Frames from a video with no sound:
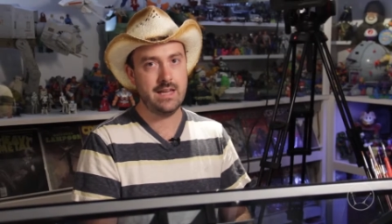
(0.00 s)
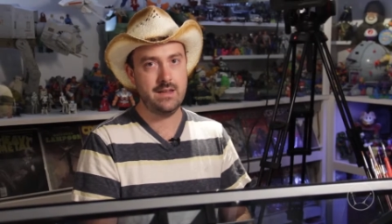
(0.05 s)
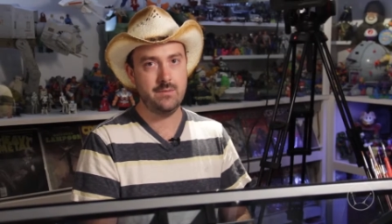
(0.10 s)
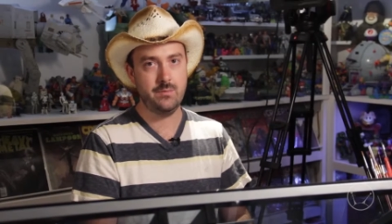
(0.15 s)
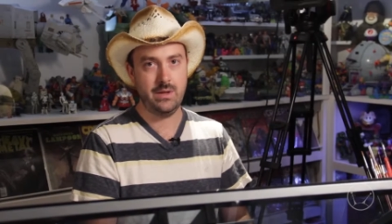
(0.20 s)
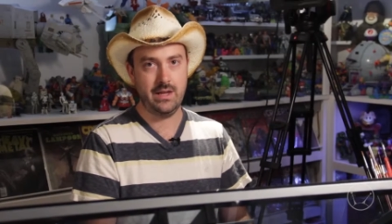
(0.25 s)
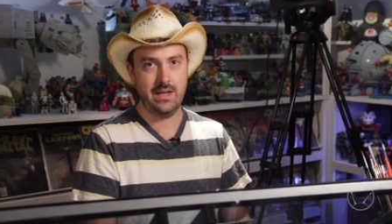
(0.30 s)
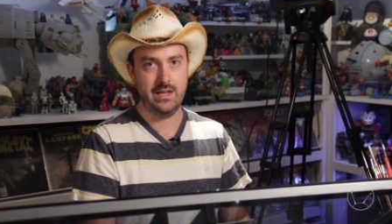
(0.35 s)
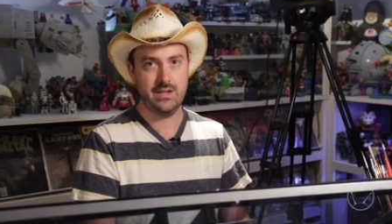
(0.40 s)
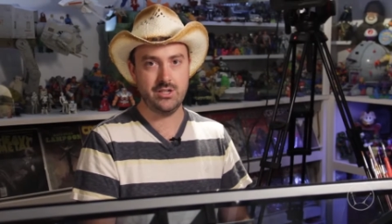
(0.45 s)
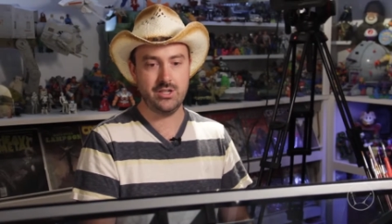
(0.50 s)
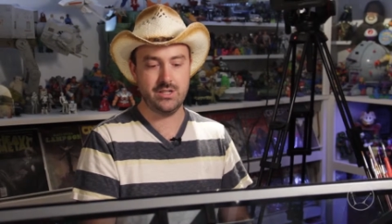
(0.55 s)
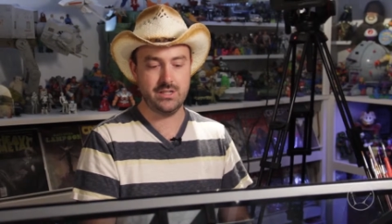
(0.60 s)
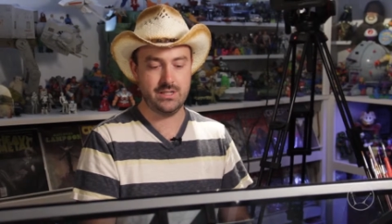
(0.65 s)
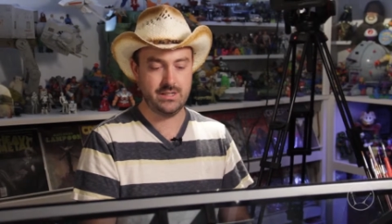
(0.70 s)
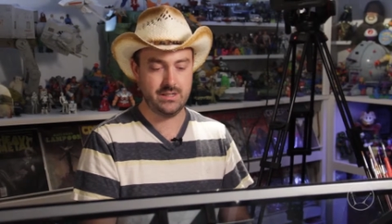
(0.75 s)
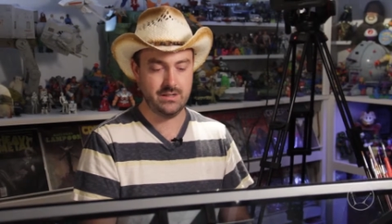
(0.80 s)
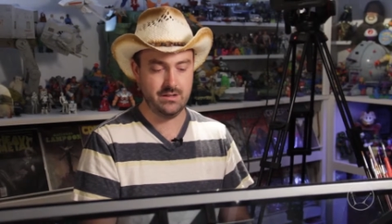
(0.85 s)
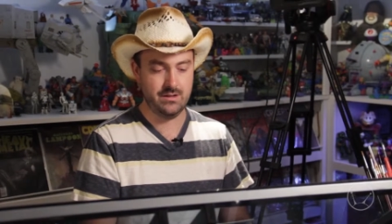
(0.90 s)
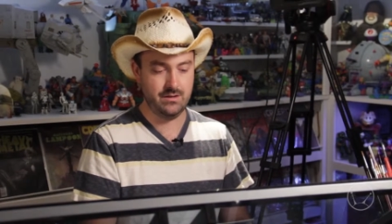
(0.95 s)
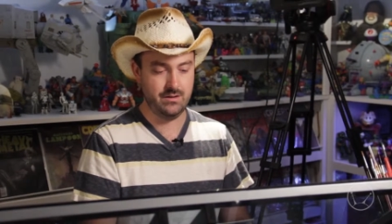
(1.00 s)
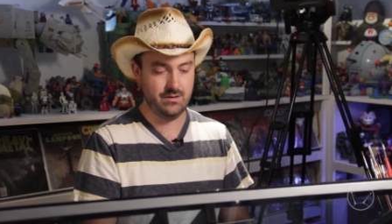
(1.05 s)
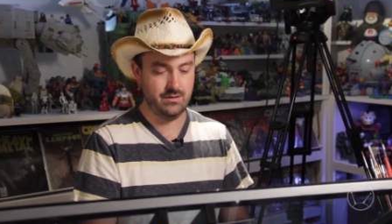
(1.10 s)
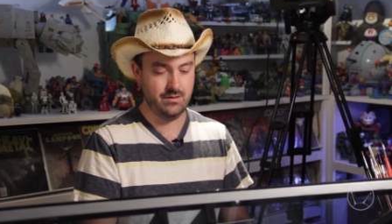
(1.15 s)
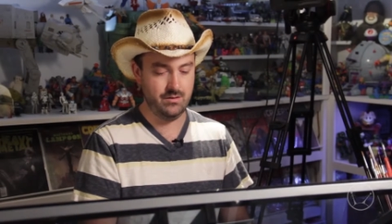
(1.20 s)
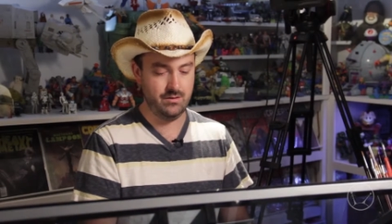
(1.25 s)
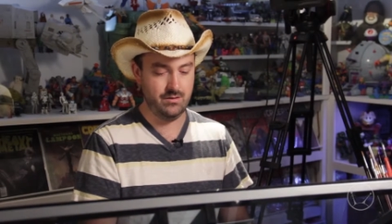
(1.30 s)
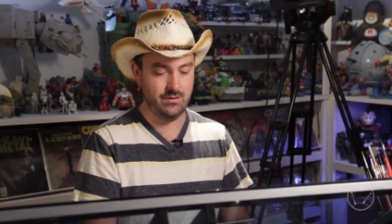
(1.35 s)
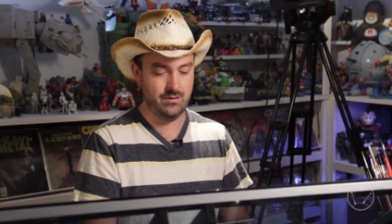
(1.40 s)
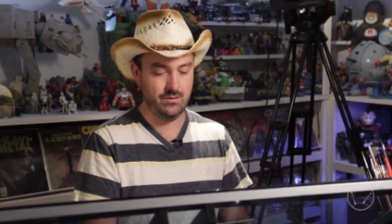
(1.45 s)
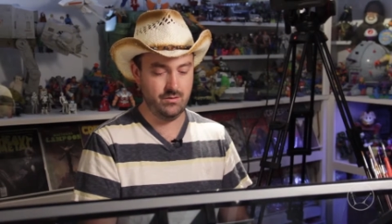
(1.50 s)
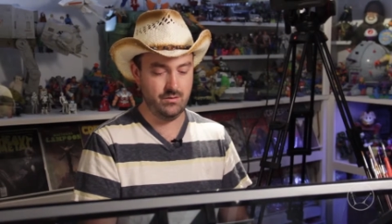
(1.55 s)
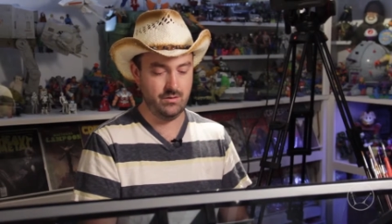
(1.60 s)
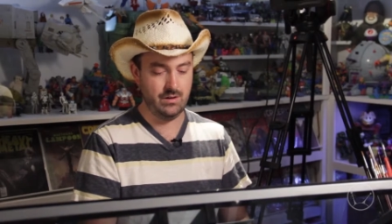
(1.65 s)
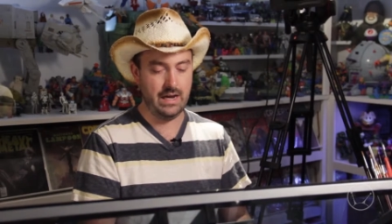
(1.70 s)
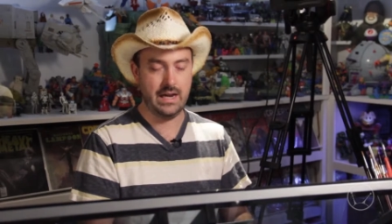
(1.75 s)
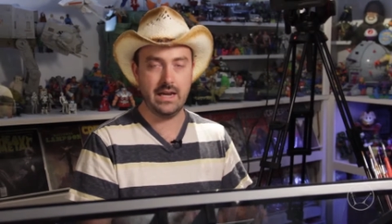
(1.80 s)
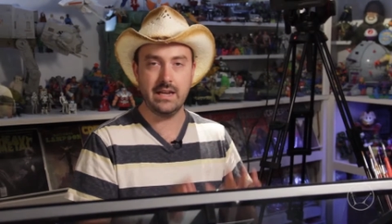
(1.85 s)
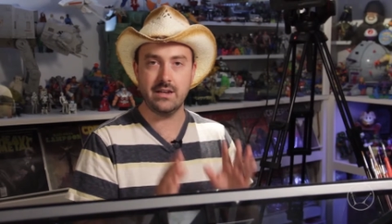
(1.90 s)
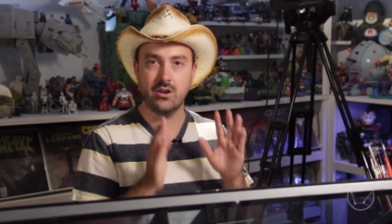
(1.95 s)
10 pages,
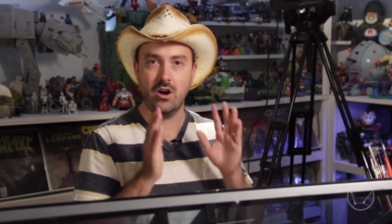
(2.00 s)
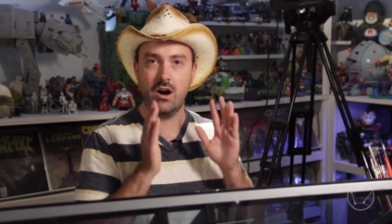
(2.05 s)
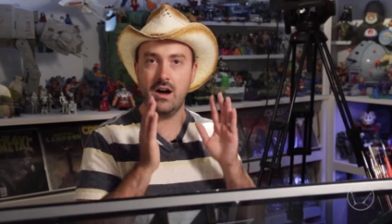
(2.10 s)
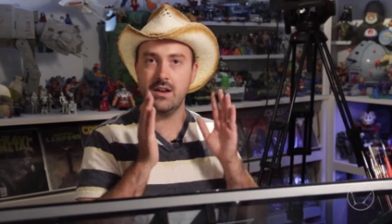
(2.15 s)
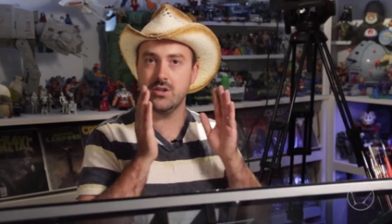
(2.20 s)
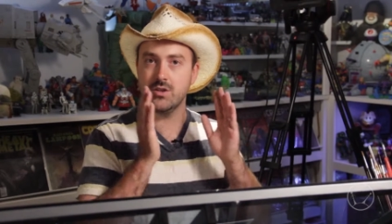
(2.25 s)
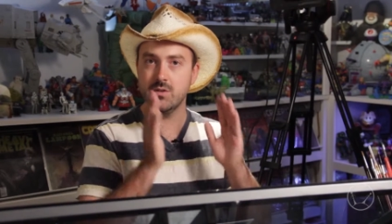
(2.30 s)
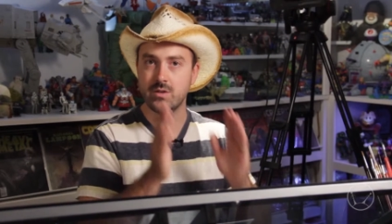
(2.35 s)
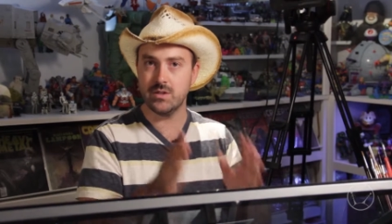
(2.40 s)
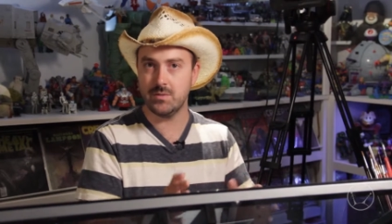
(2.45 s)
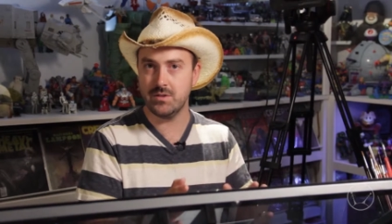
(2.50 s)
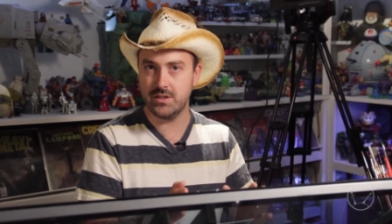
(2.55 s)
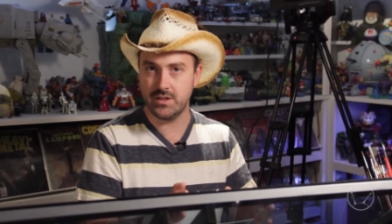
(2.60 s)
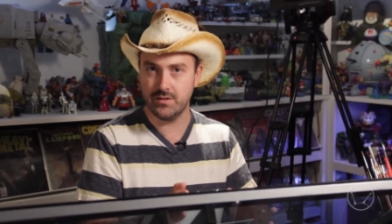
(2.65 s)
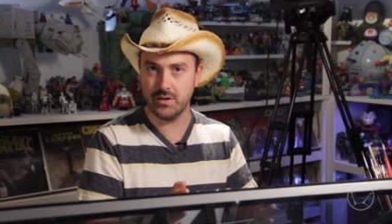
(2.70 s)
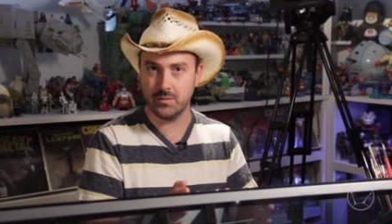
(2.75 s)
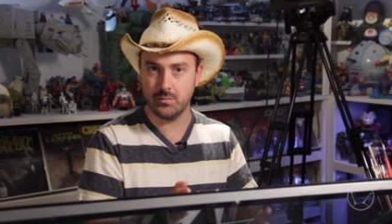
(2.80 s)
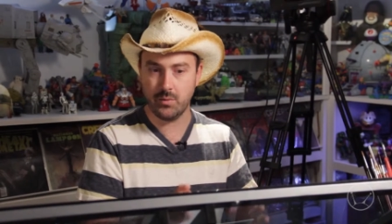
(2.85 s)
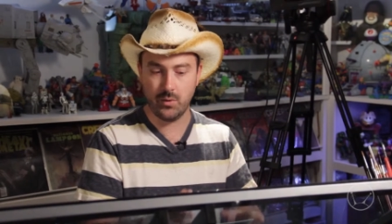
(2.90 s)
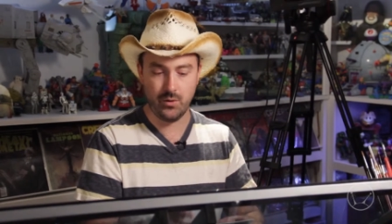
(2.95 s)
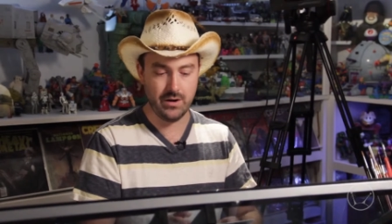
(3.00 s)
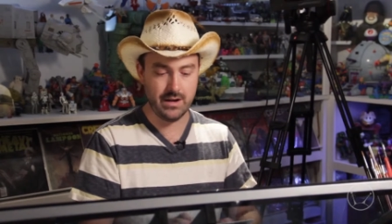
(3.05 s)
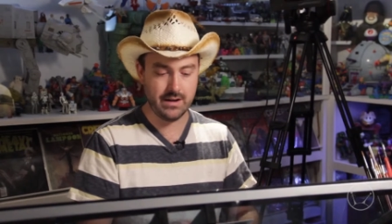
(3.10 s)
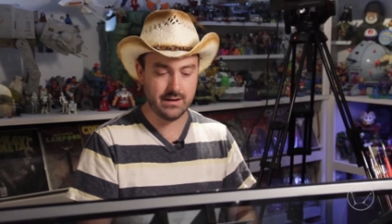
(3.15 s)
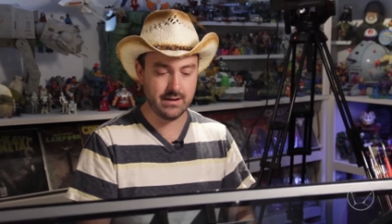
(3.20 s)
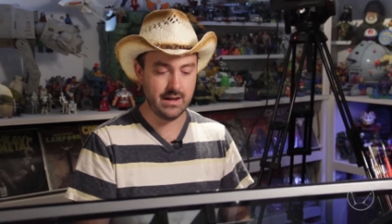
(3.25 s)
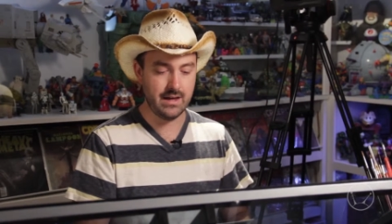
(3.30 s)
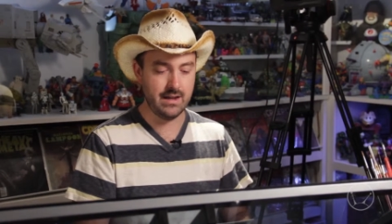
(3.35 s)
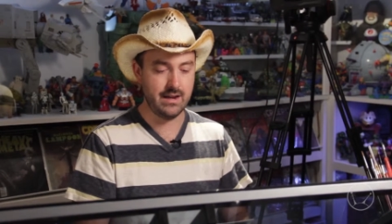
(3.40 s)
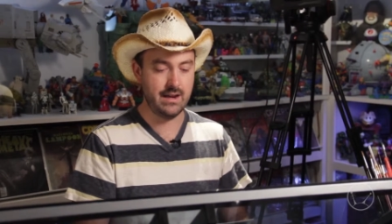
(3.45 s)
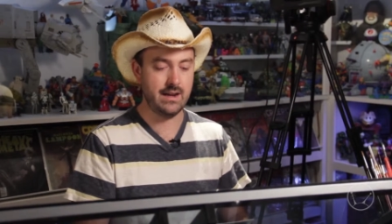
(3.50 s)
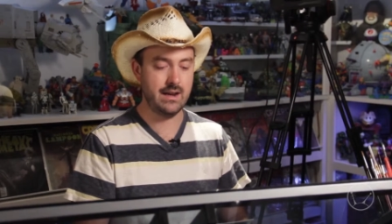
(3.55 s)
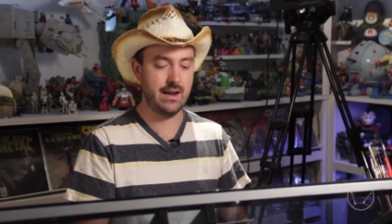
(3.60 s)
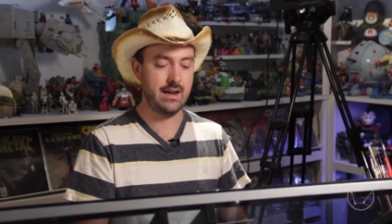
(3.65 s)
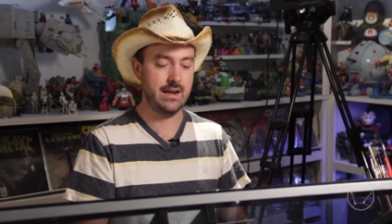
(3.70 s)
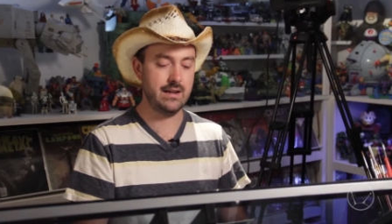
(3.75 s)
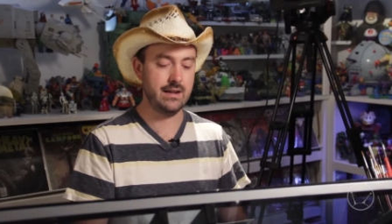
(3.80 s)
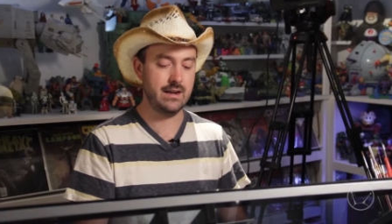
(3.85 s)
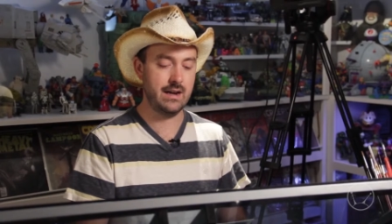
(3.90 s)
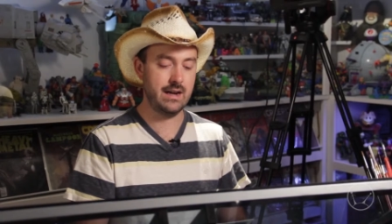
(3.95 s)
I had gotten to a specific point and then
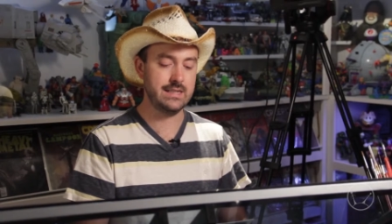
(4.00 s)
I,